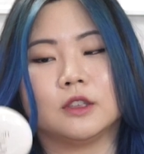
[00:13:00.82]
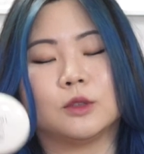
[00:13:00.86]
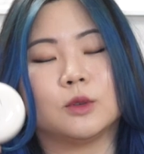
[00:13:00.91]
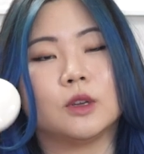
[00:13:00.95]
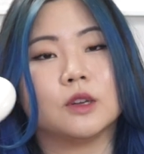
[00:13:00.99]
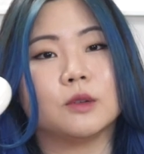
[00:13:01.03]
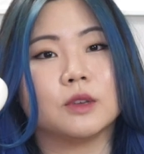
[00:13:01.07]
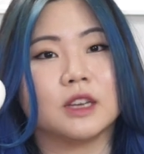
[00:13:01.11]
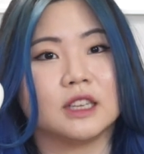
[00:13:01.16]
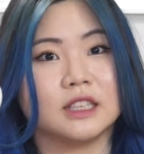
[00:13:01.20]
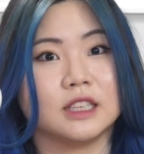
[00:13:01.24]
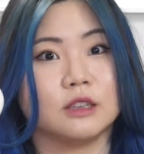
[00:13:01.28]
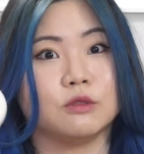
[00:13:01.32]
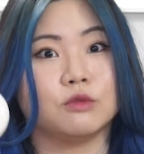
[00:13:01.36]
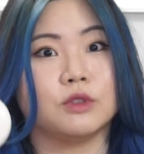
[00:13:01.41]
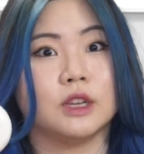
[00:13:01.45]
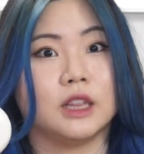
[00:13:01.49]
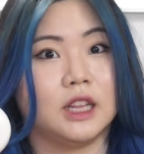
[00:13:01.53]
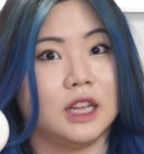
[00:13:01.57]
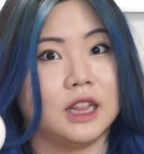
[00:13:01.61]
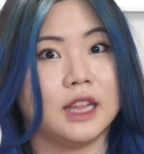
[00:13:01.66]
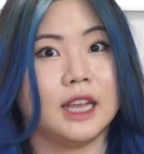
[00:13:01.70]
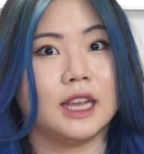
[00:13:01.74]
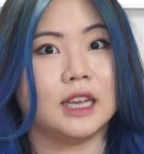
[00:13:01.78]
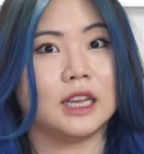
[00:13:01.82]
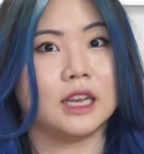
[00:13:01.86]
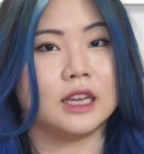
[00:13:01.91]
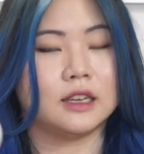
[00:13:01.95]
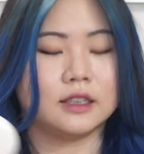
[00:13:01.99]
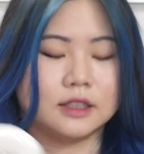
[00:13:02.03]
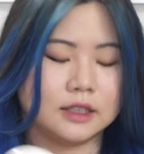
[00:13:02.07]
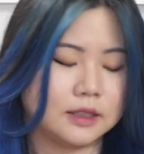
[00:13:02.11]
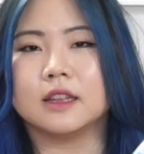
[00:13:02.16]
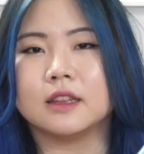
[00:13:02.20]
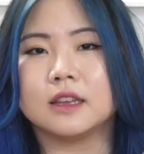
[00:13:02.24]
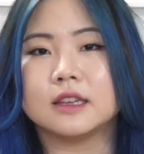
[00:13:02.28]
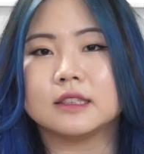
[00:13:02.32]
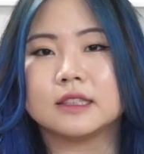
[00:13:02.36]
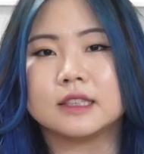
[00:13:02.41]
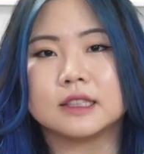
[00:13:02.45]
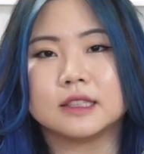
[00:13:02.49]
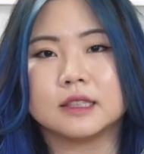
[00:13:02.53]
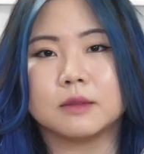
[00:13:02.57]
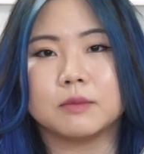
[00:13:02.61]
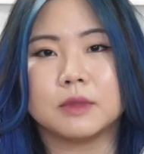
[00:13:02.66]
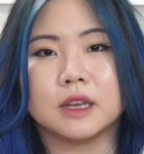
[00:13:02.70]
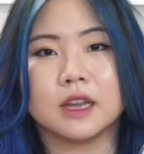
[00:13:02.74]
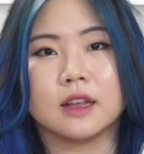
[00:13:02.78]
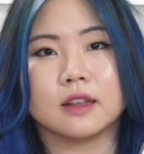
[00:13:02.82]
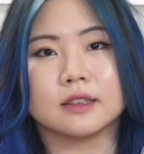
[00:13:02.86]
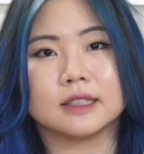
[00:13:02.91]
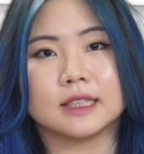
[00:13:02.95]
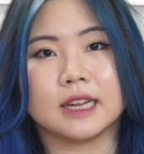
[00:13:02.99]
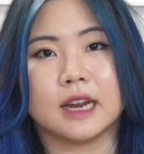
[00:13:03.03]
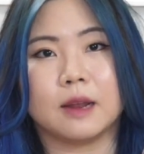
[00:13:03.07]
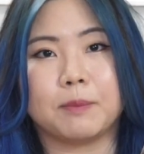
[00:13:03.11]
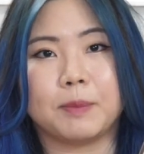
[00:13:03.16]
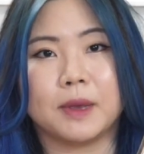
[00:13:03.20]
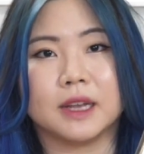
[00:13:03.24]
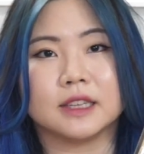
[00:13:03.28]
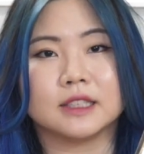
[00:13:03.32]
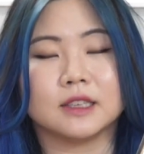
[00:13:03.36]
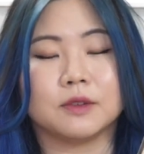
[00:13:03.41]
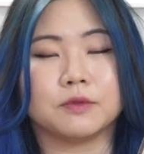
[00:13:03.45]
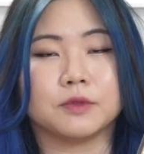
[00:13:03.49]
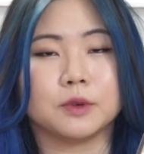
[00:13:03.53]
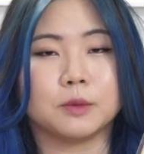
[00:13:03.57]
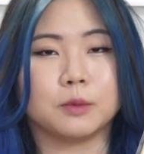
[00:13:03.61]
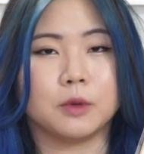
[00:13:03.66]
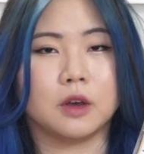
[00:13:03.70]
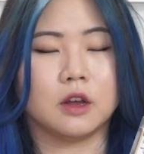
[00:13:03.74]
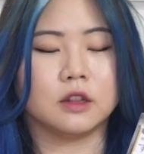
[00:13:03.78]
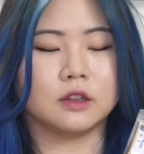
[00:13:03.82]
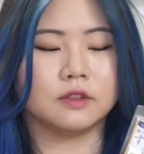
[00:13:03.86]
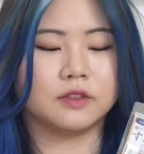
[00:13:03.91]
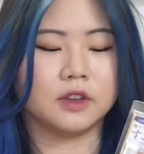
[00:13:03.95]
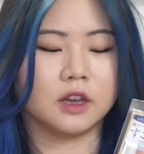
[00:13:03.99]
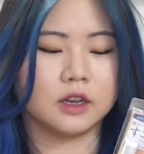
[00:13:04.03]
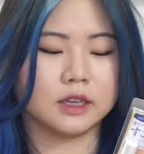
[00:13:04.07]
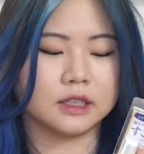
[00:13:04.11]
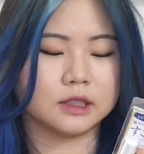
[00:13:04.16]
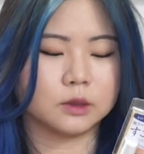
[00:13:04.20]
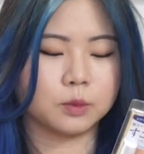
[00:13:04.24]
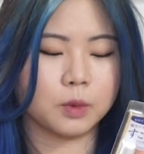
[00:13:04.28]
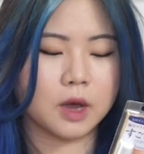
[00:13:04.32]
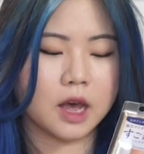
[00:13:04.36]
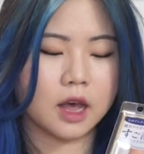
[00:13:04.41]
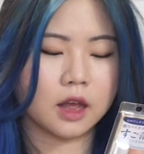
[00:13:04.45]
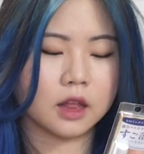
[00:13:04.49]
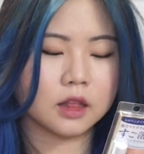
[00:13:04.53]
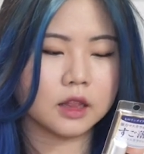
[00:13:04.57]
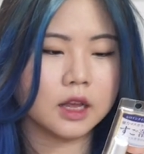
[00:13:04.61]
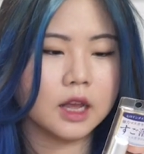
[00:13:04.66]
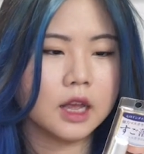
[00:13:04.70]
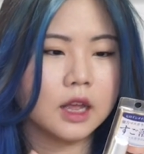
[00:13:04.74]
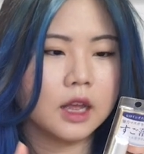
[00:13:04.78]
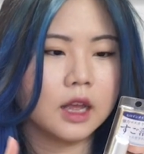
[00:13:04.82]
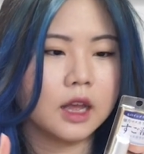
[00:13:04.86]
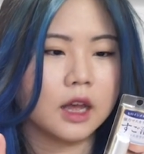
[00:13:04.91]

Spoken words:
this one because I really like it. This is something else that I picked up from Olive Young as well.